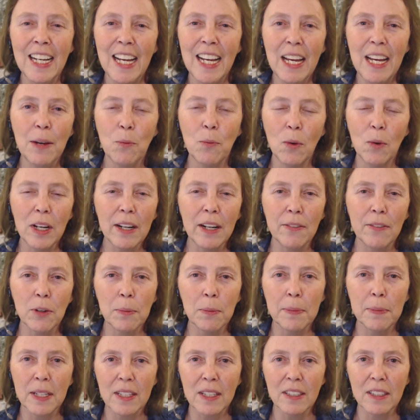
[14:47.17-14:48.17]
and whatever
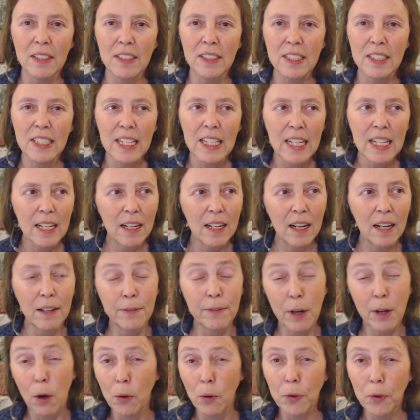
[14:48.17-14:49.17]
because
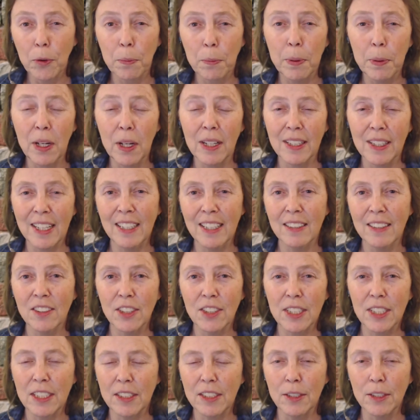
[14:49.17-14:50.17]
of older
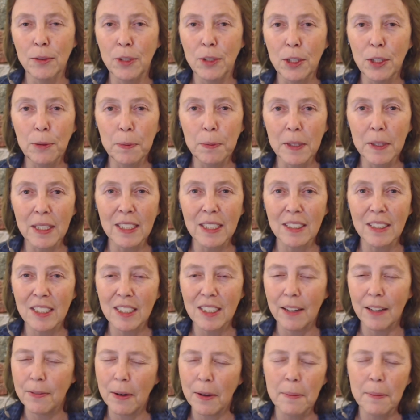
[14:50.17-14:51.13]
plugins that do duplicate stuff.